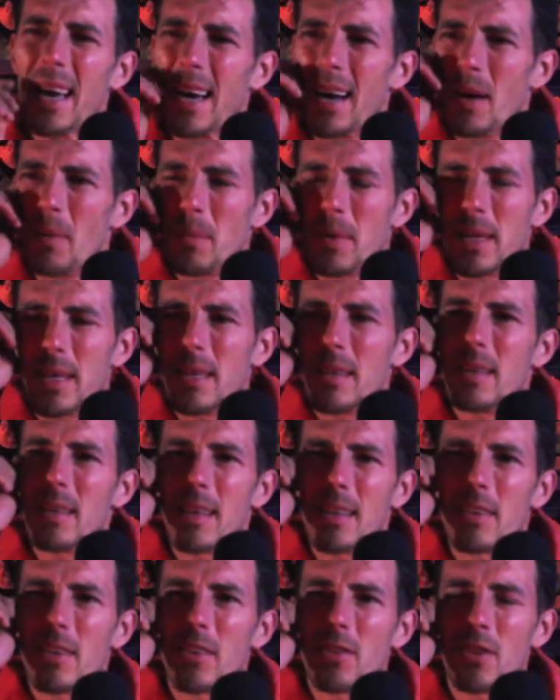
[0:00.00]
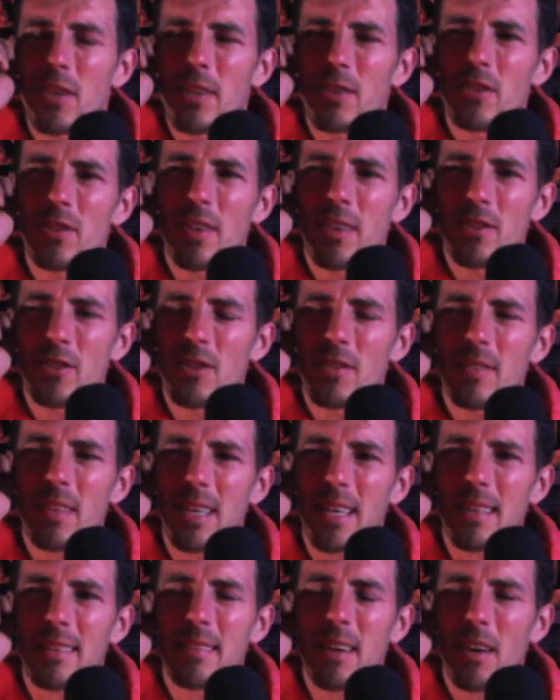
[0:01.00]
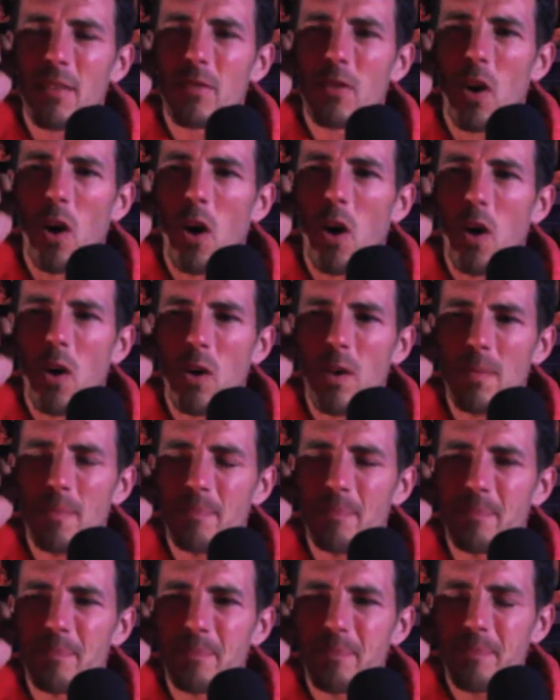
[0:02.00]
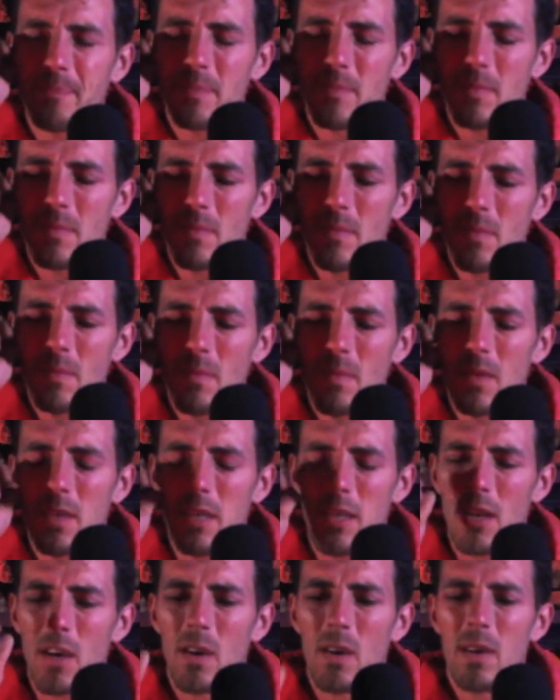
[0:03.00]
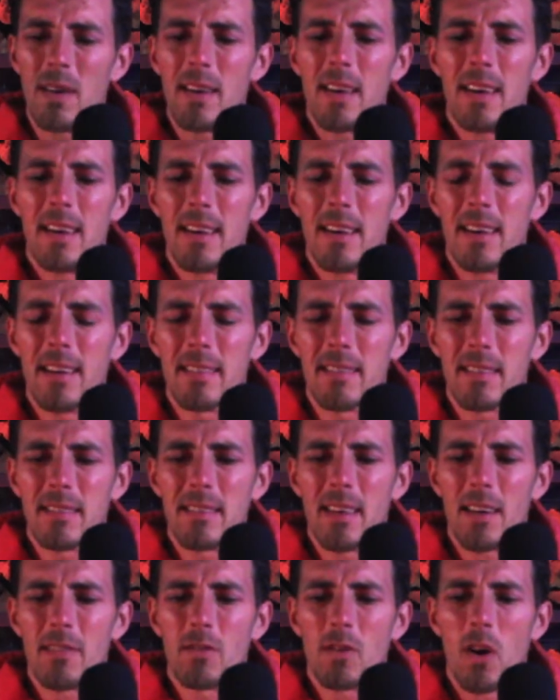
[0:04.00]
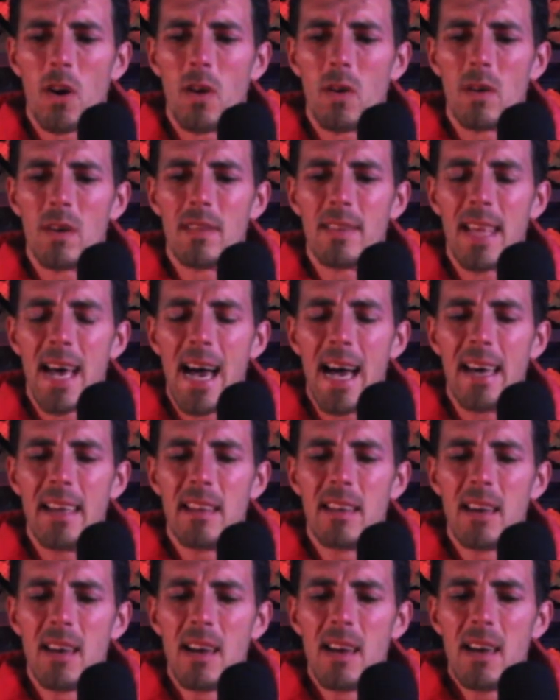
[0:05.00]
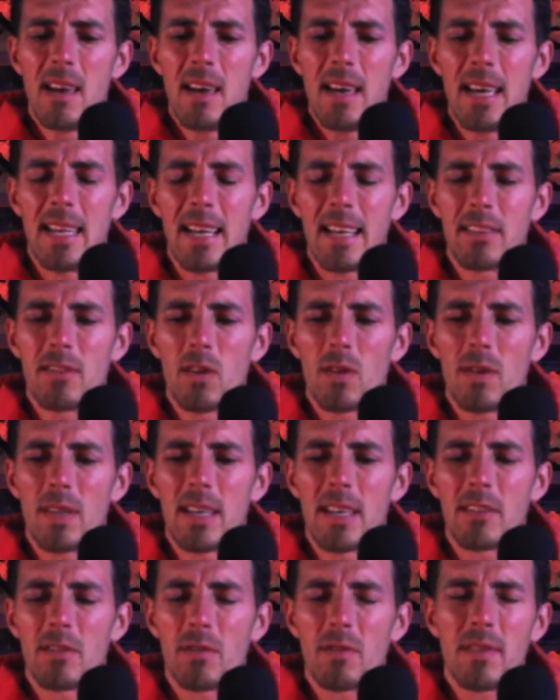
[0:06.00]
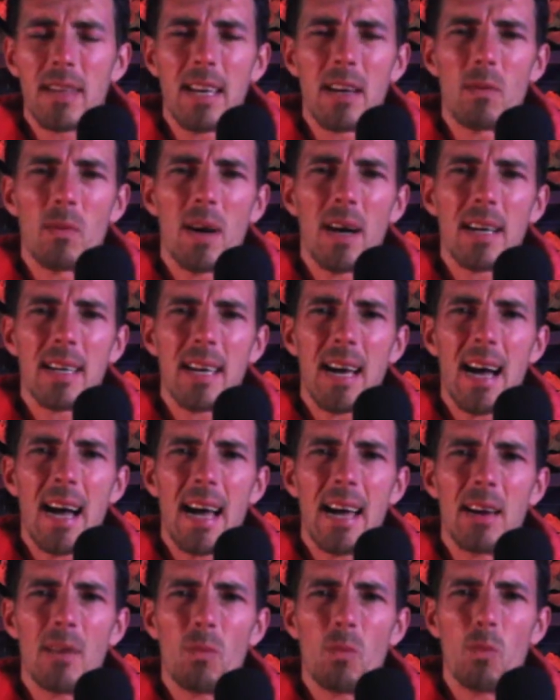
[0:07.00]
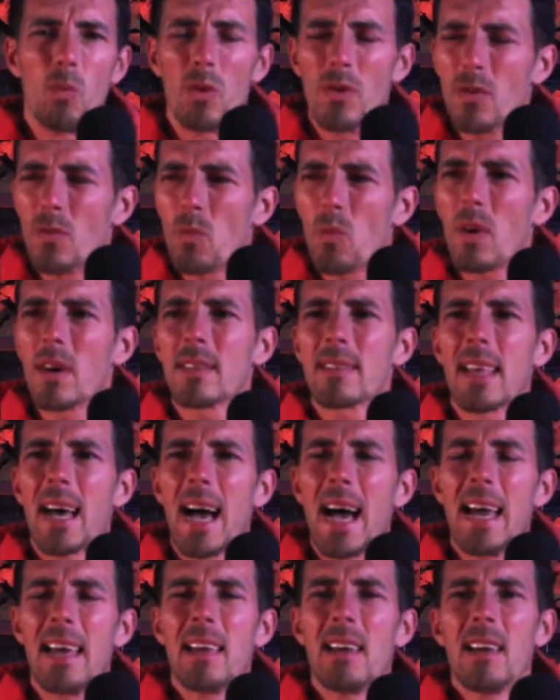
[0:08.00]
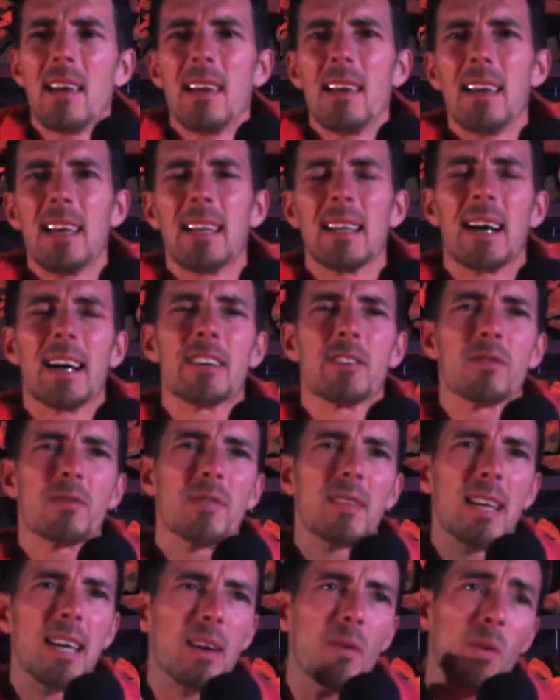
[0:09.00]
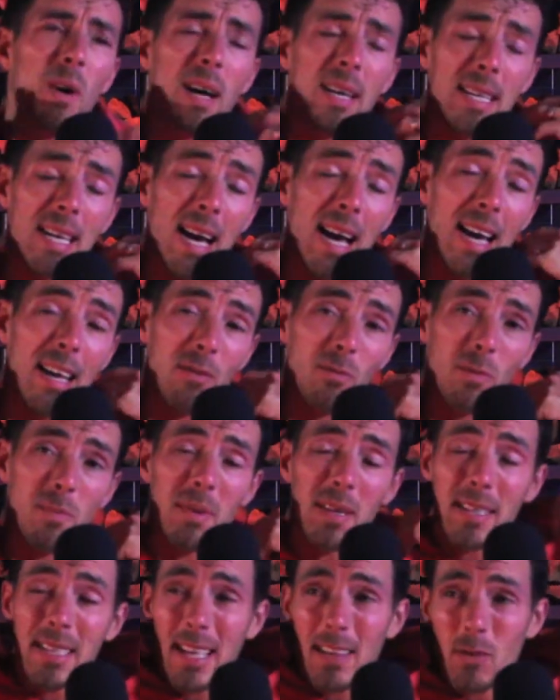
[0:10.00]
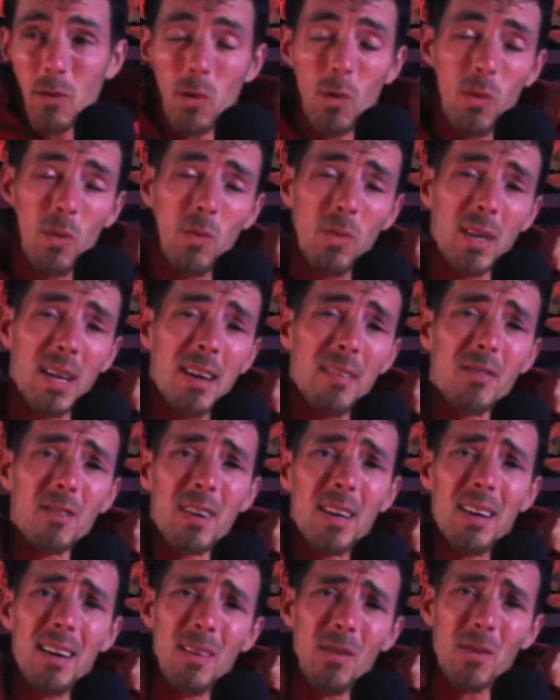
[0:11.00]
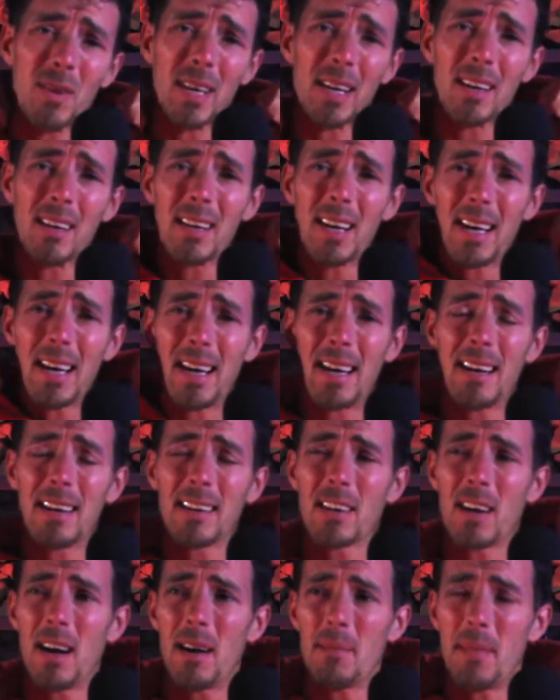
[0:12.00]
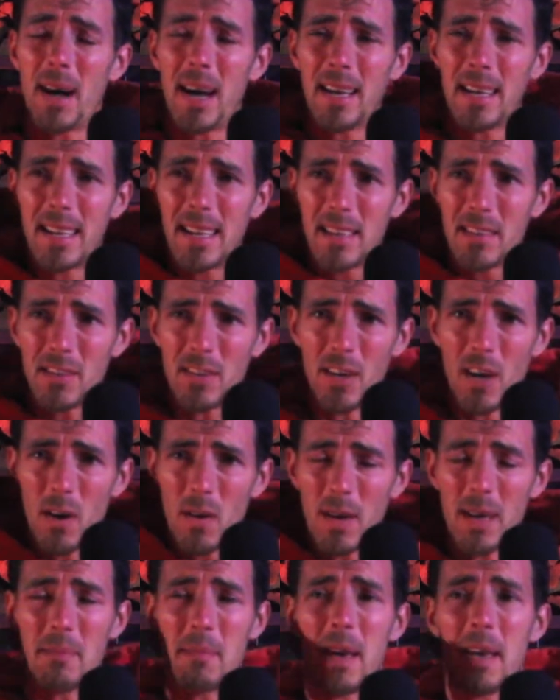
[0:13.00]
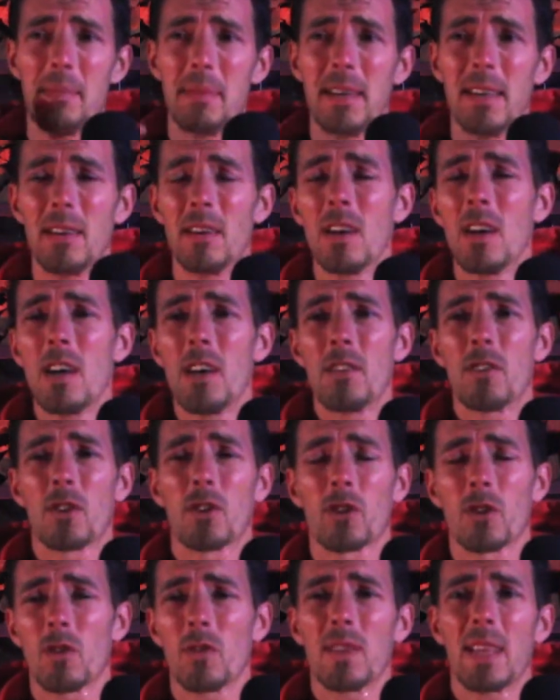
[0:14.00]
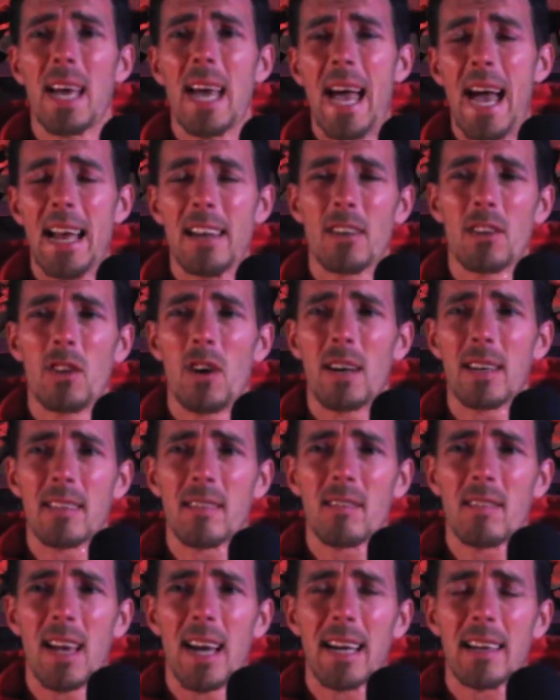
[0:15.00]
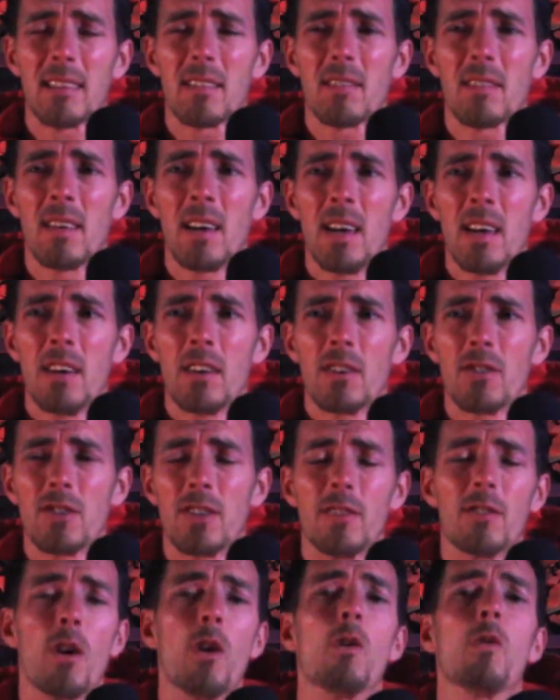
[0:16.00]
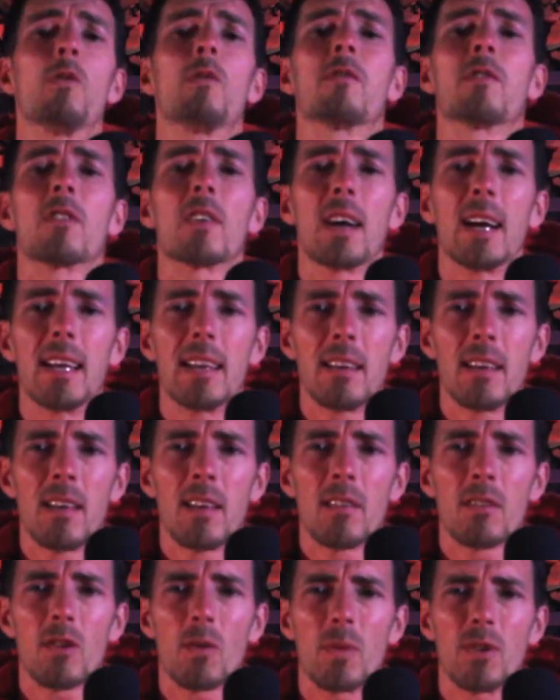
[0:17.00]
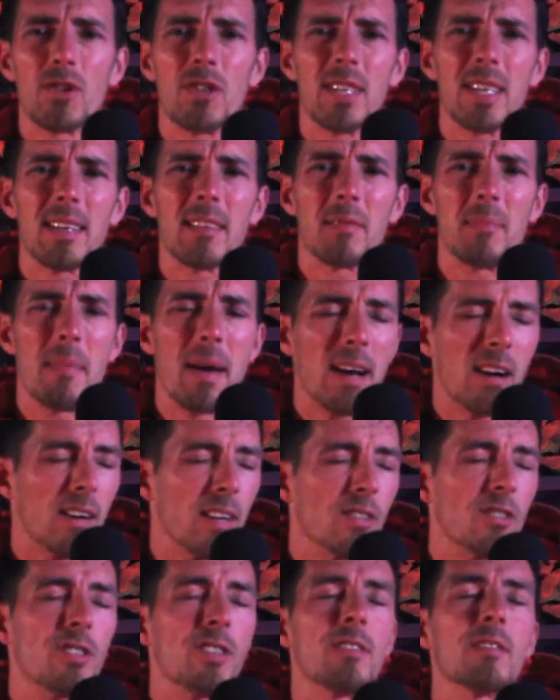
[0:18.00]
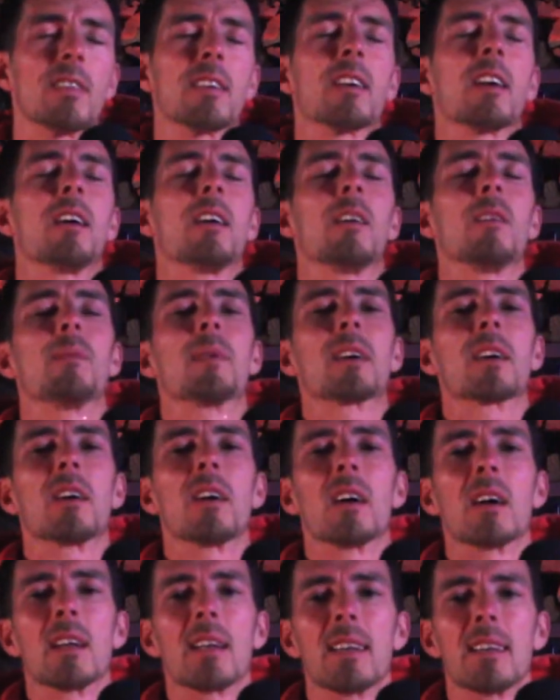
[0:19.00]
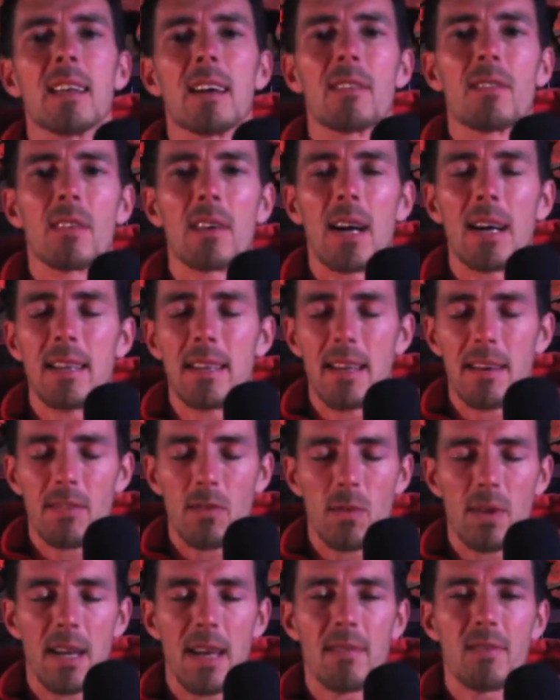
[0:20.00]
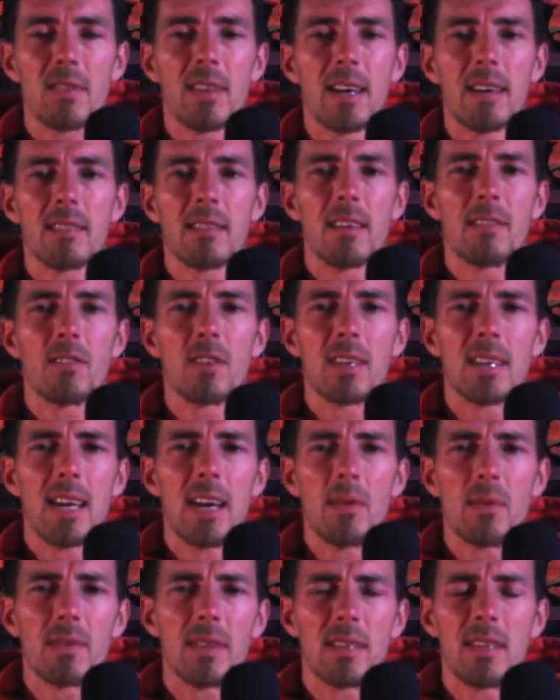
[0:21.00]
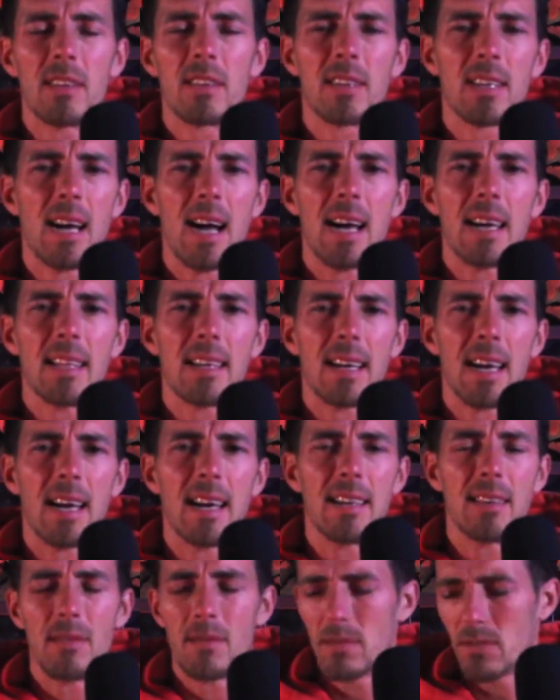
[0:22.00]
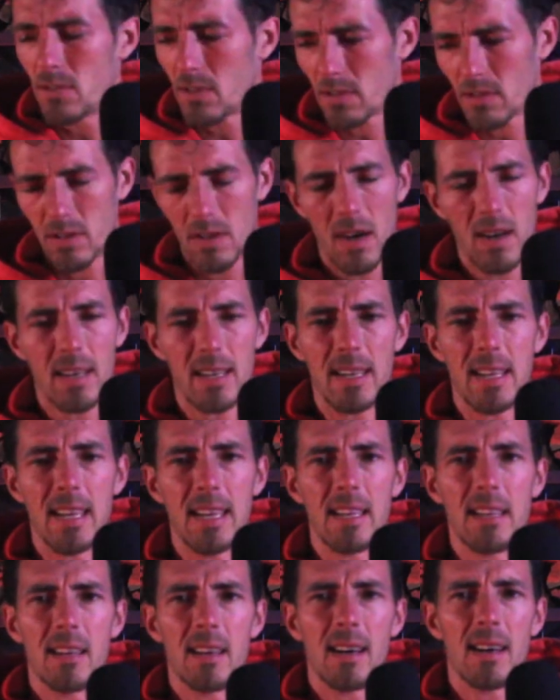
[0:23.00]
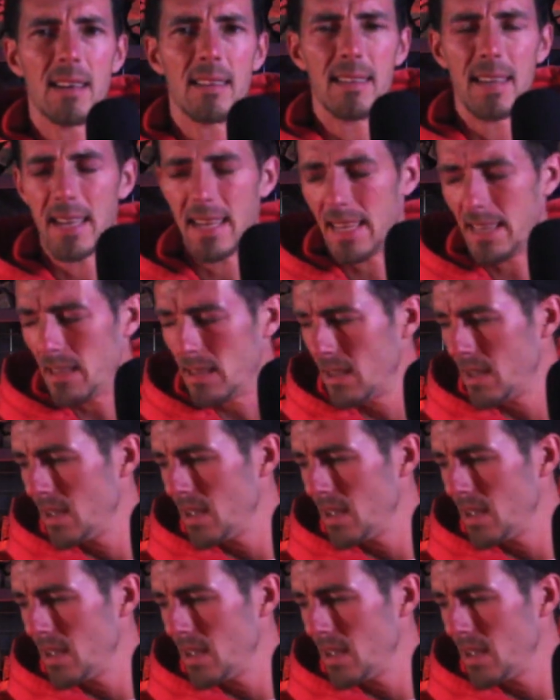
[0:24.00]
I mean, it's just like a tough call. It's a tough call on that. And I totally understand why a guy wouldn't want that. And I understand why guys would be like, that's cool, whatever. I don't care. I got mine in. And maybe the girl that had a lot of sex, she's over it. So when she gets married, she's like, oh my God, I never want to have sex ever again with another guy. Like I just got it in. I did it.